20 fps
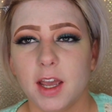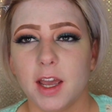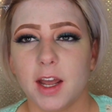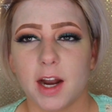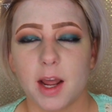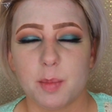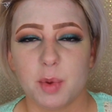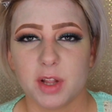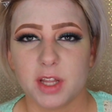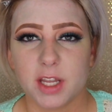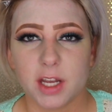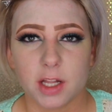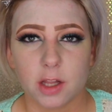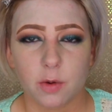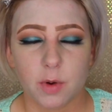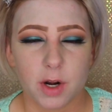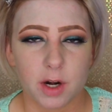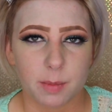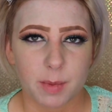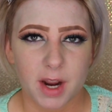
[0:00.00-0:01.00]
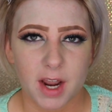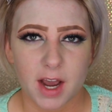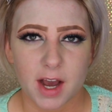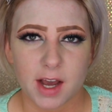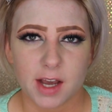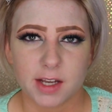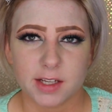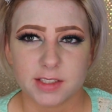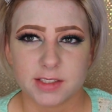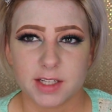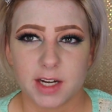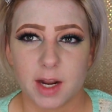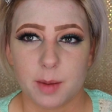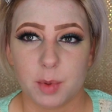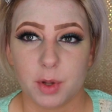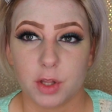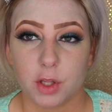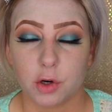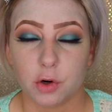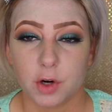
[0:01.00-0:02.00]
And I put the yellow under my eyes, and I
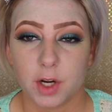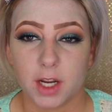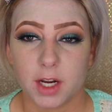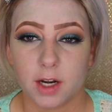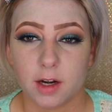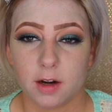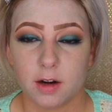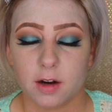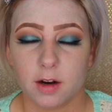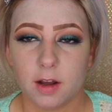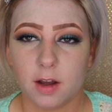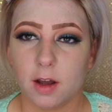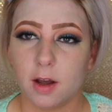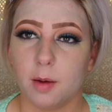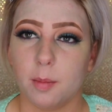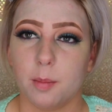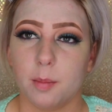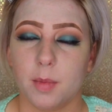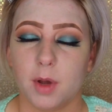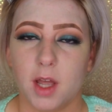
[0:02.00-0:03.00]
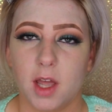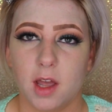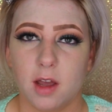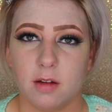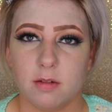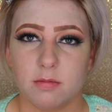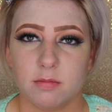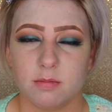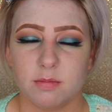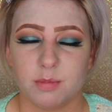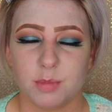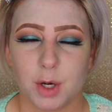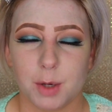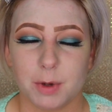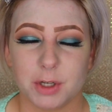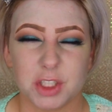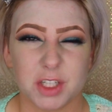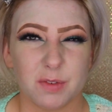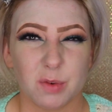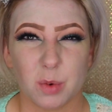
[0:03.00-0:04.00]
put the green pretty
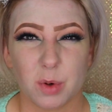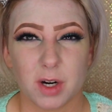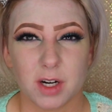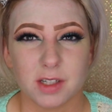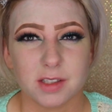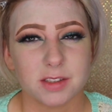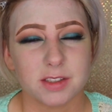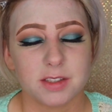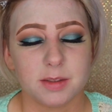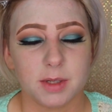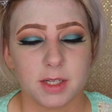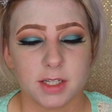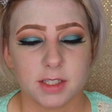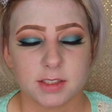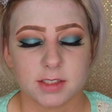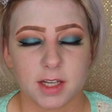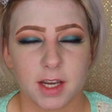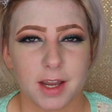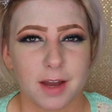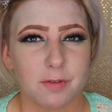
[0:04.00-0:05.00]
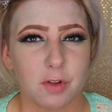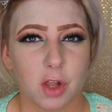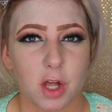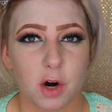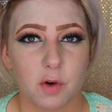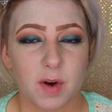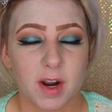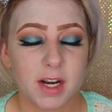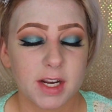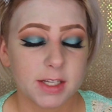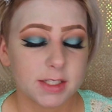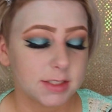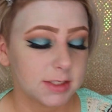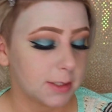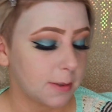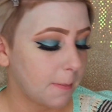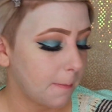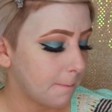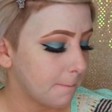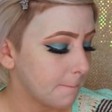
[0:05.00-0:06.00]
much everywhere else because I have a lot of
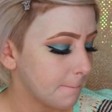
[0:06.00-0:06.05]
redness.